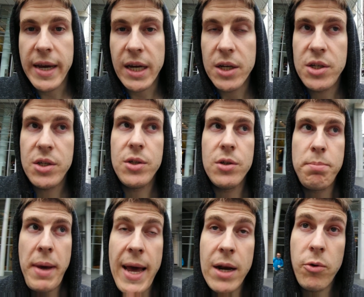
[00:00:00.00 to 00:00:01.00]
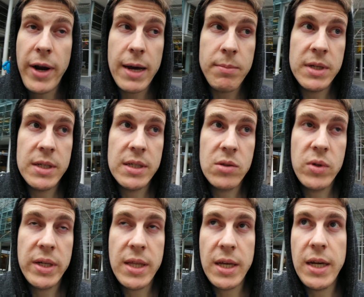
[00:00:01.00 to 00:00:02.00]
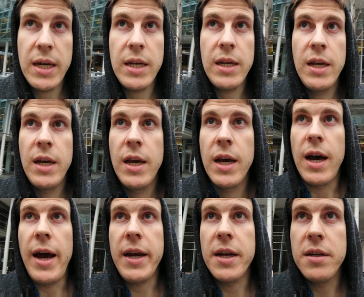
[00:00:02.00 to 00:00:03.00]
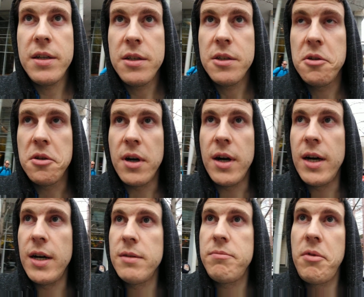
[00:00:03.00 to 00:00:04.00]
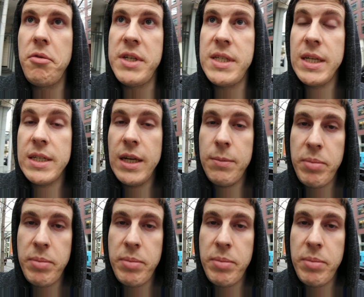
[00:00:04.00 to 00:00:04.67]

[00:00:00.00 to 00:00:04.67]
I can do panoramas with it, I can do uh, 360